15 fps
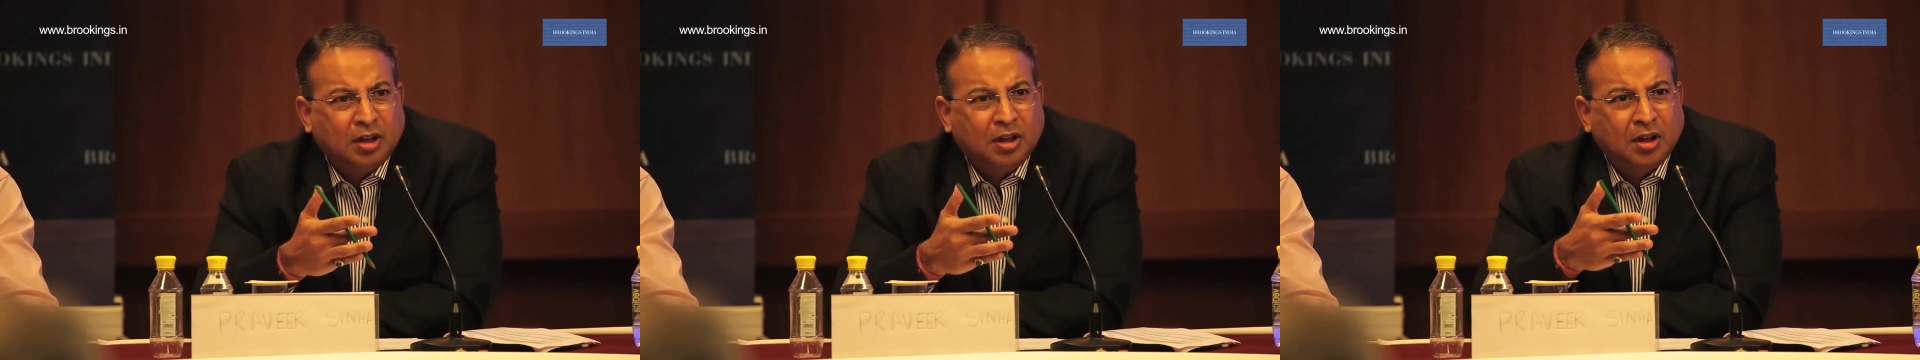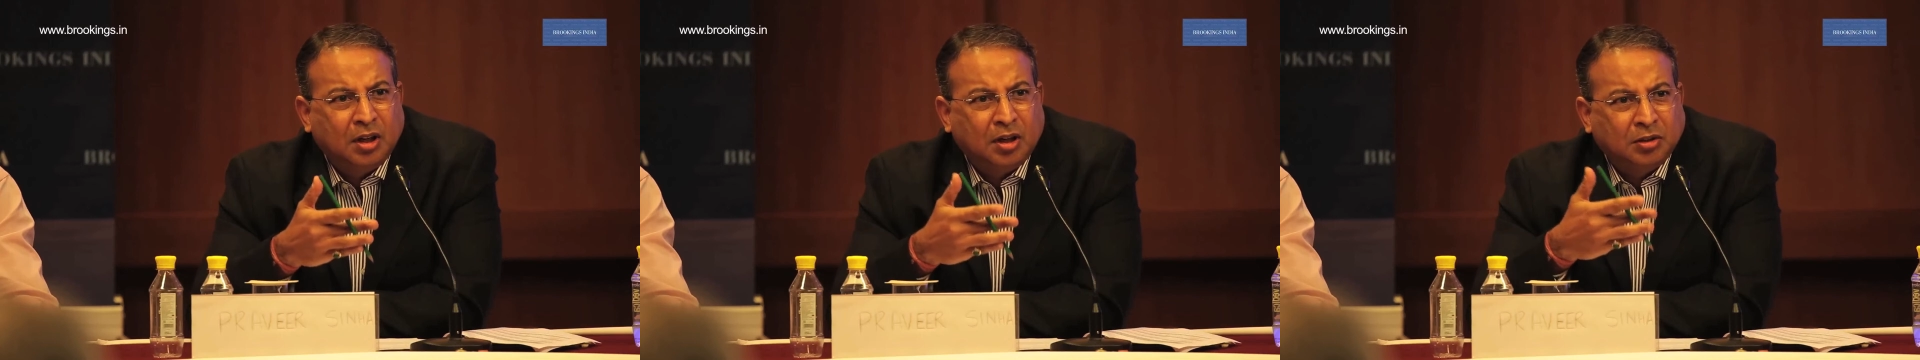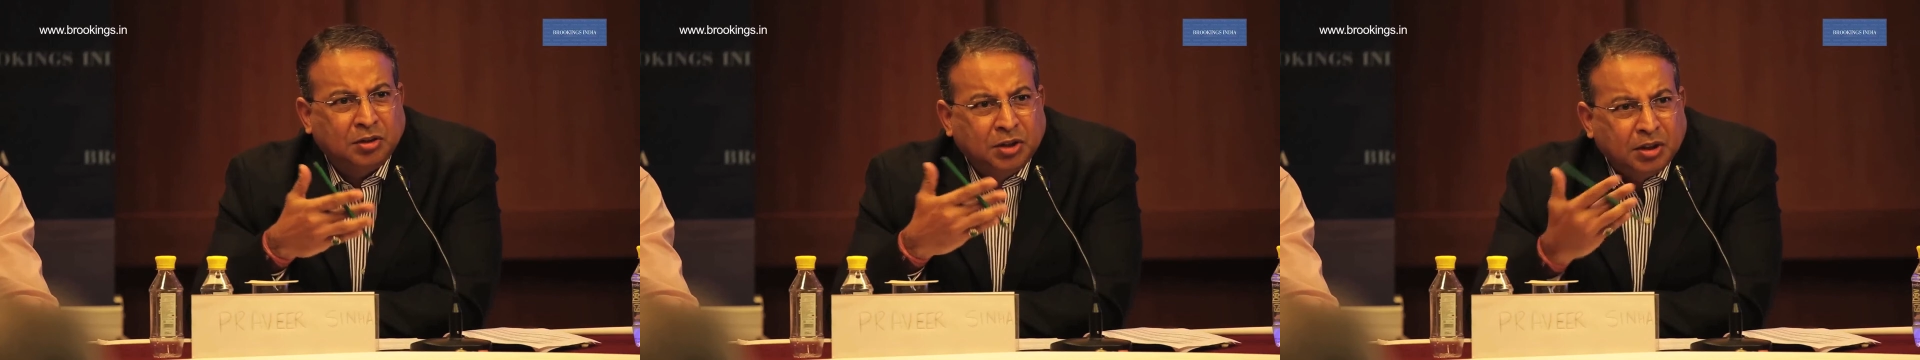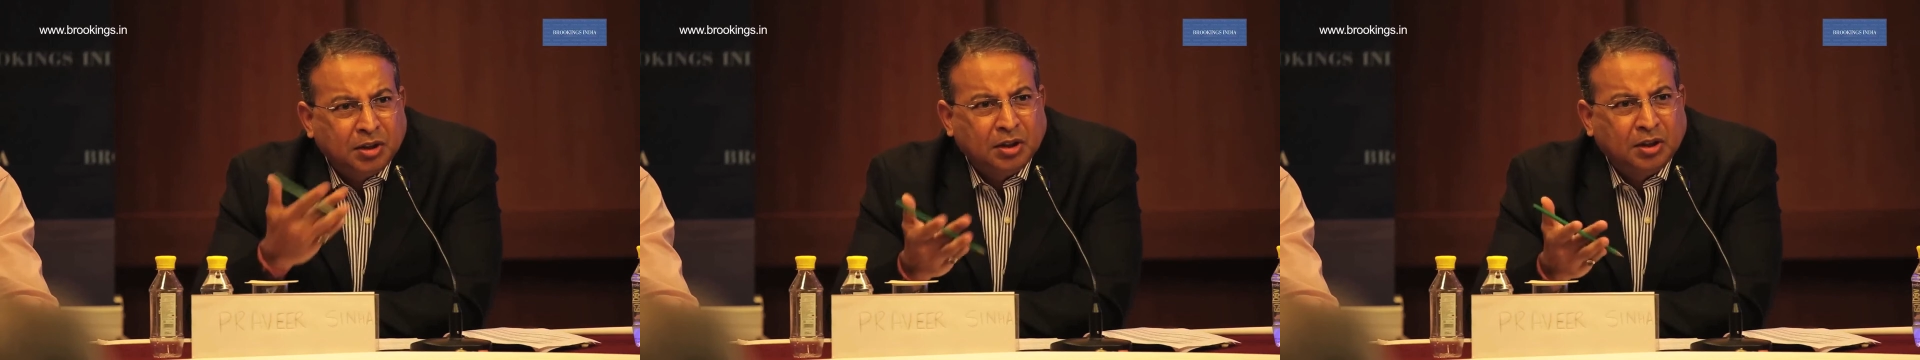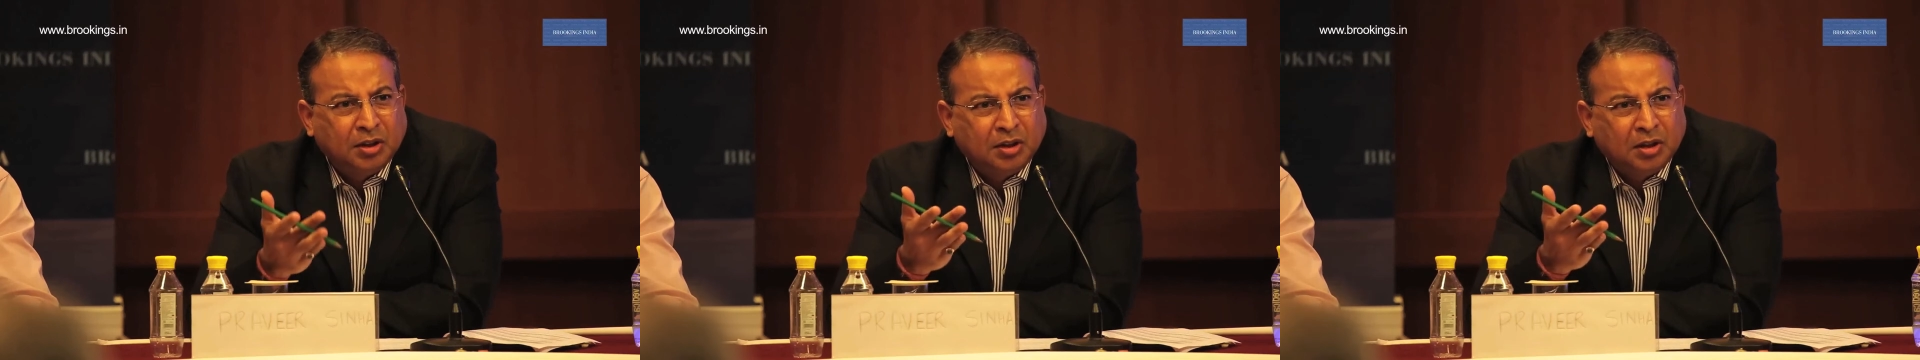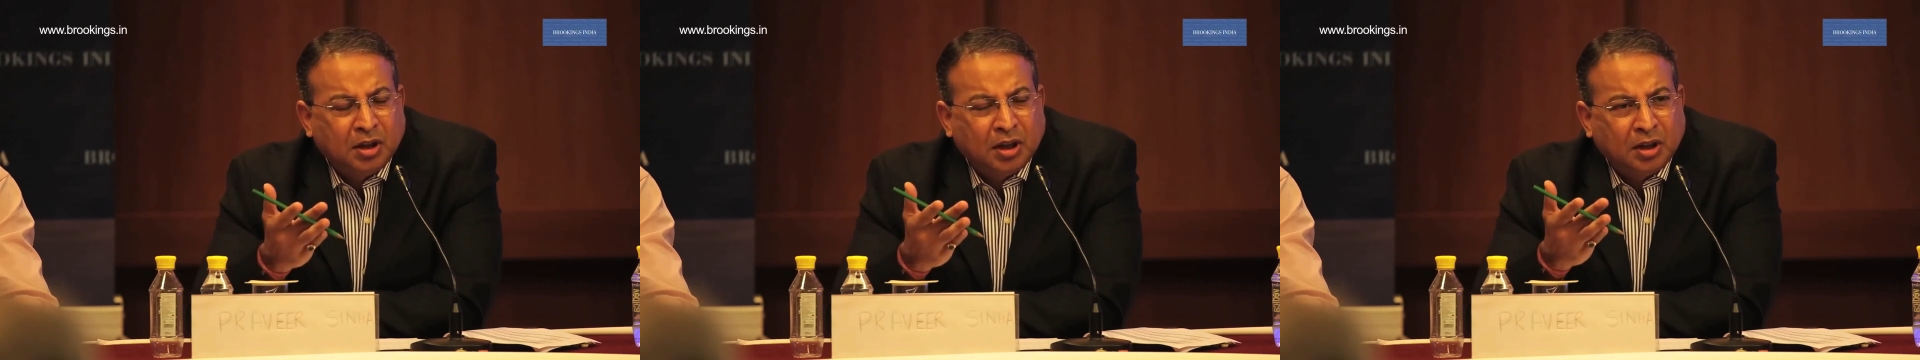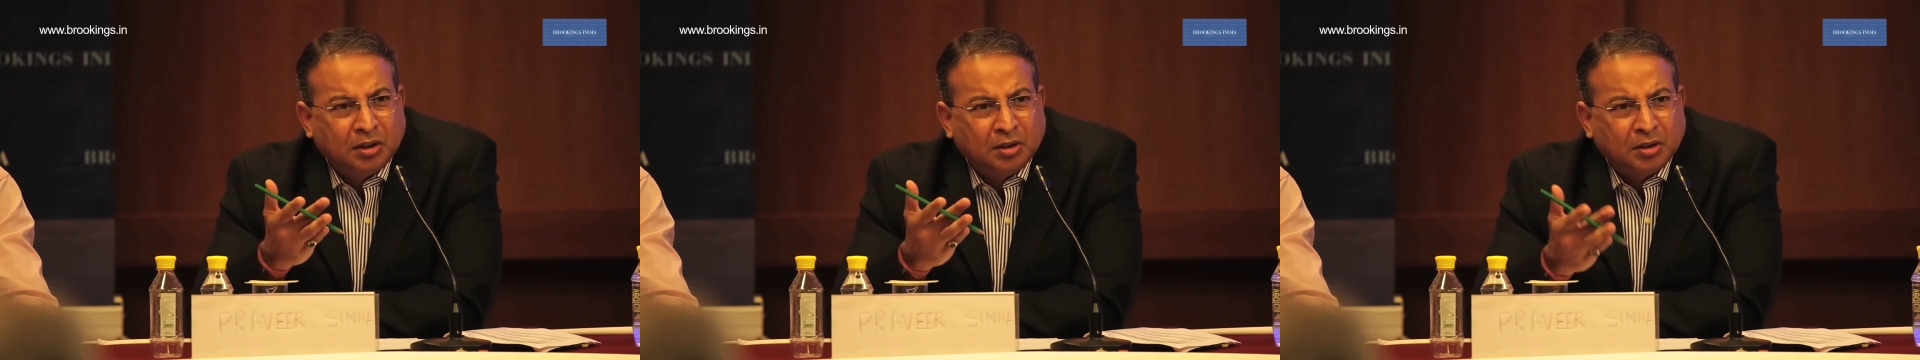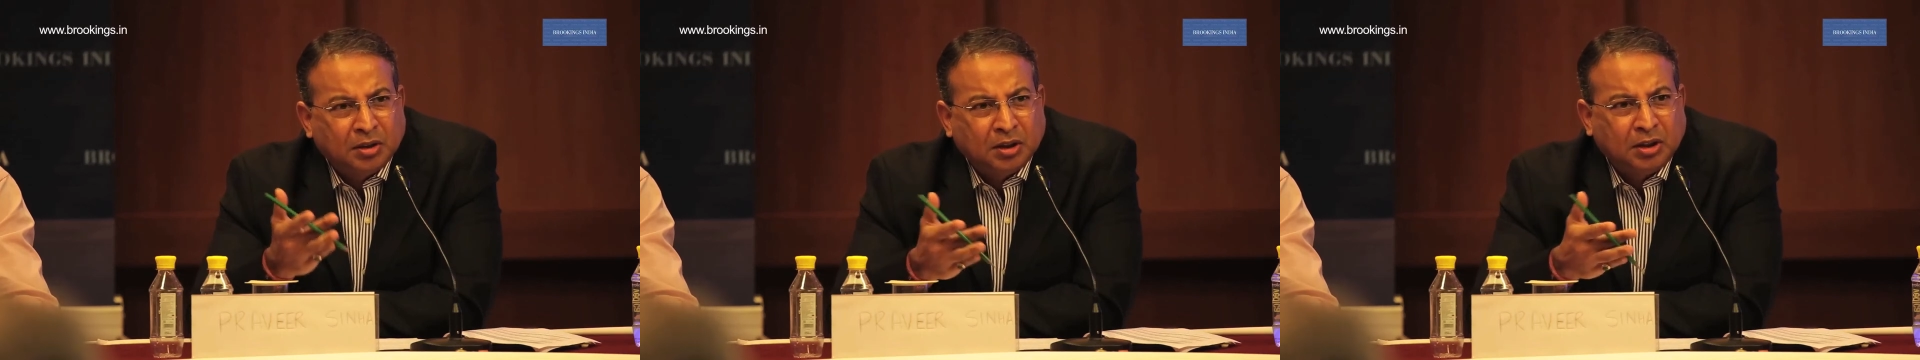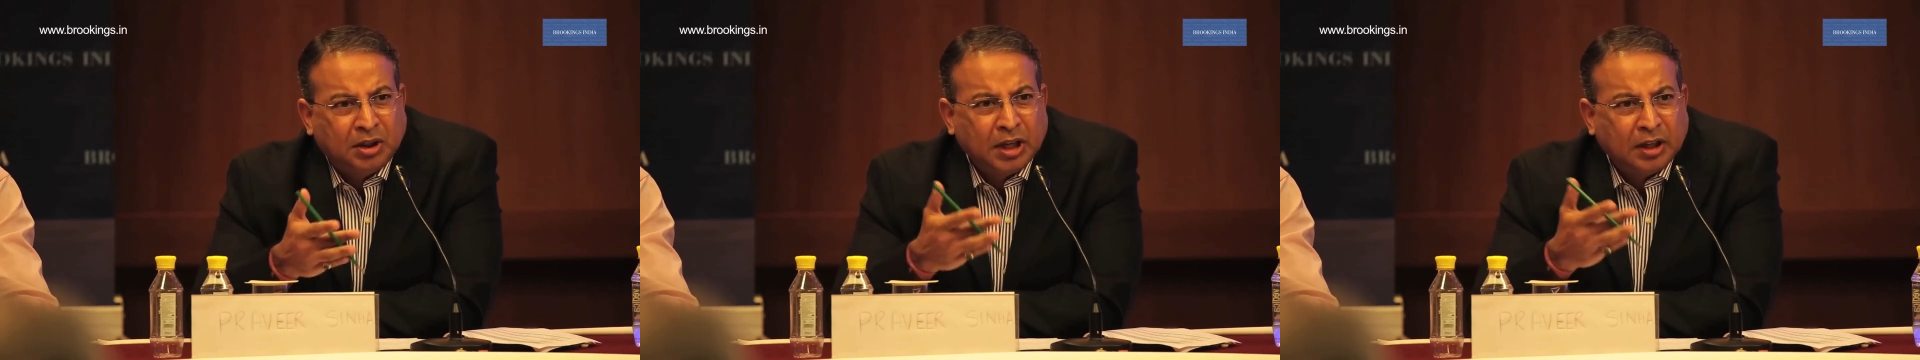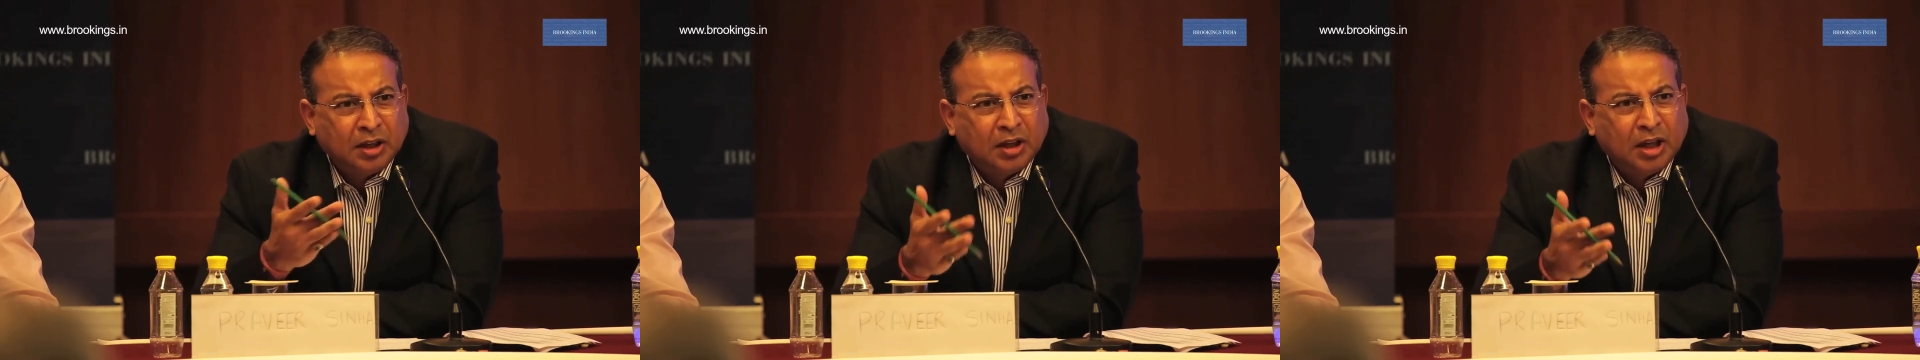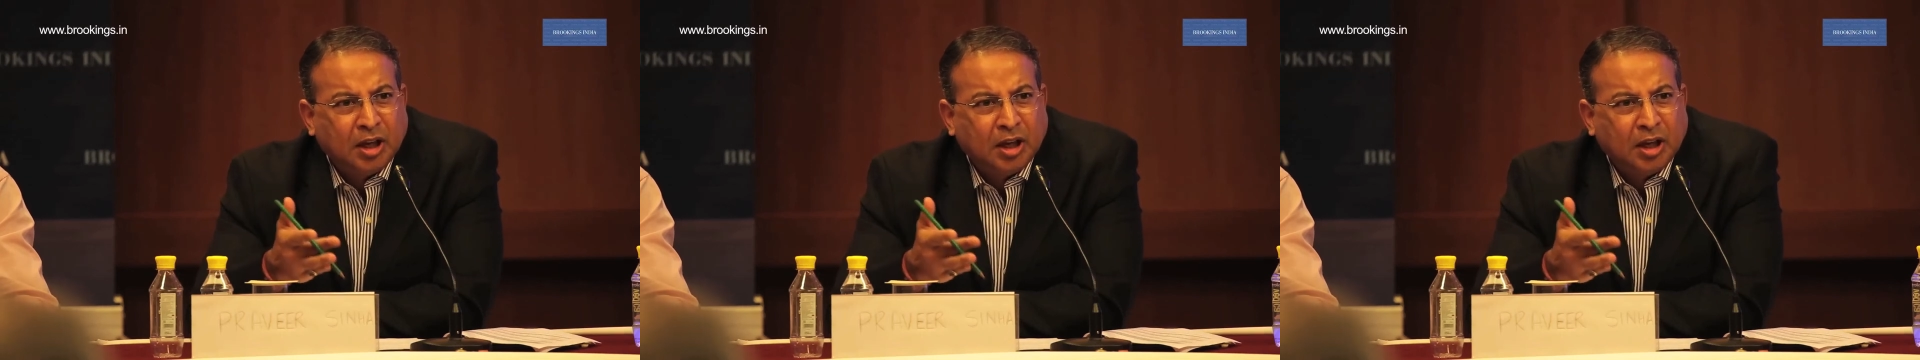taken